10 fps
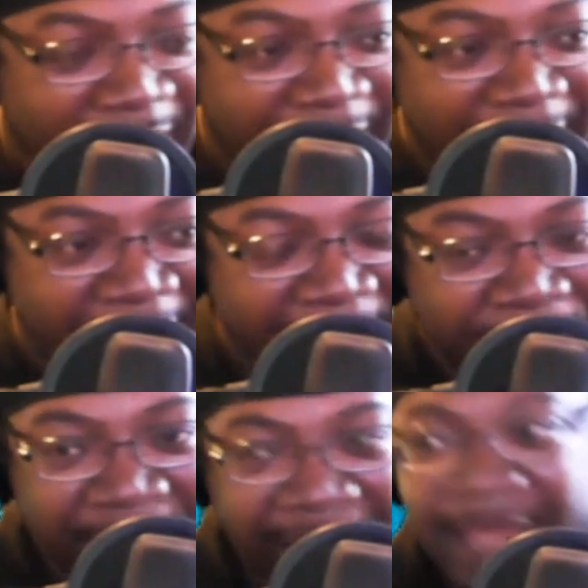
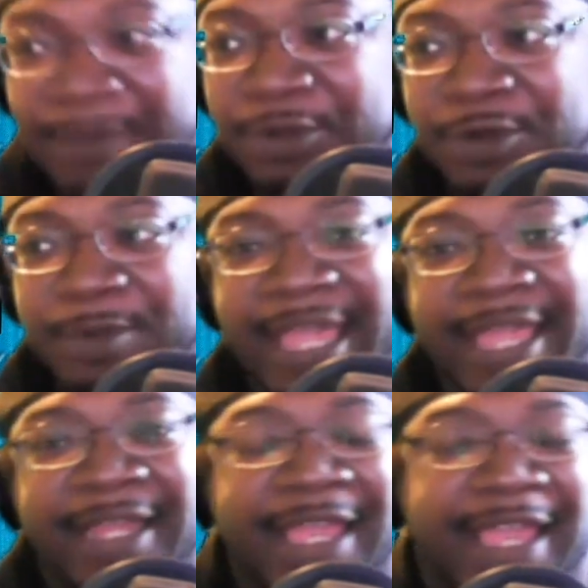They came through,
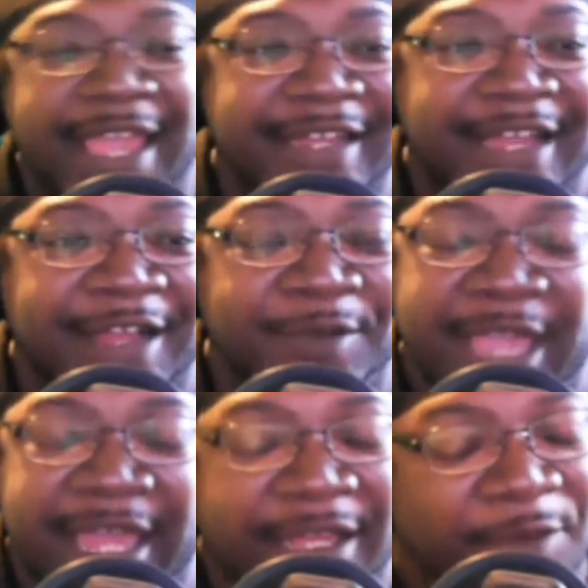man, and we
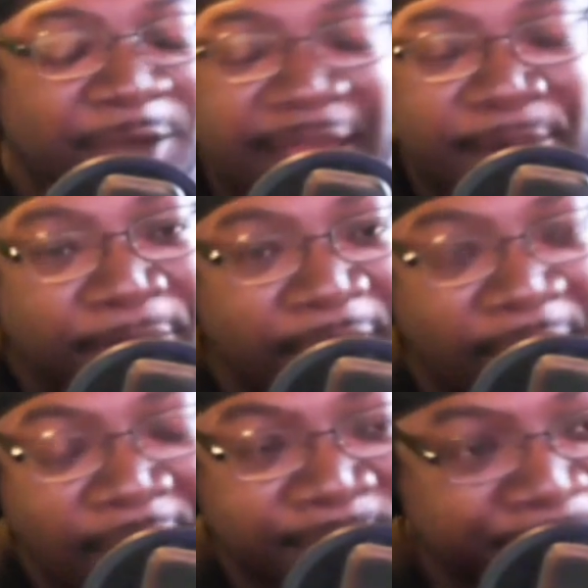had a
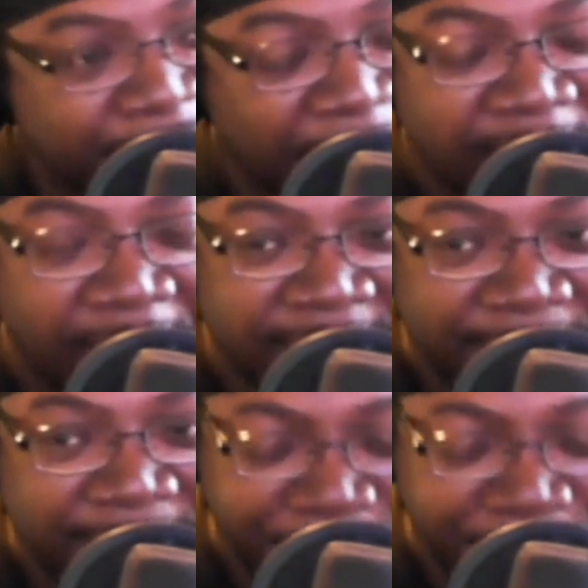ball. It was awesome.